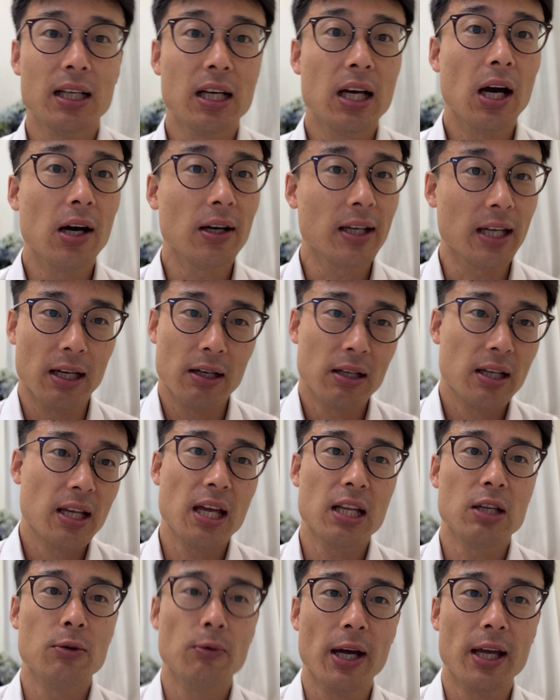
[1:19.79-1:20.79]
Okay.
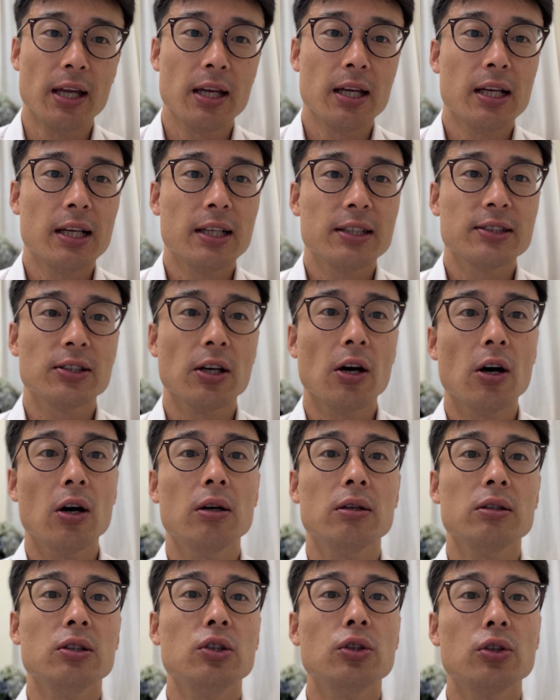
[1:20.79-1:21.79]
Anyway,
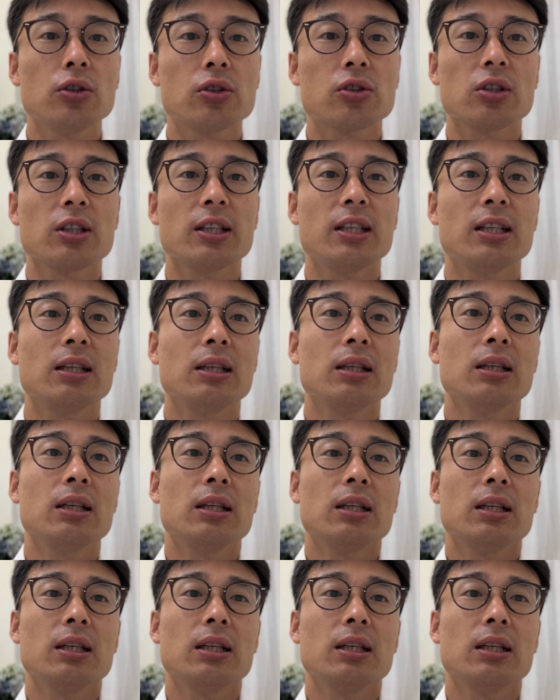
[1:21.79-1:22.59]
so usually,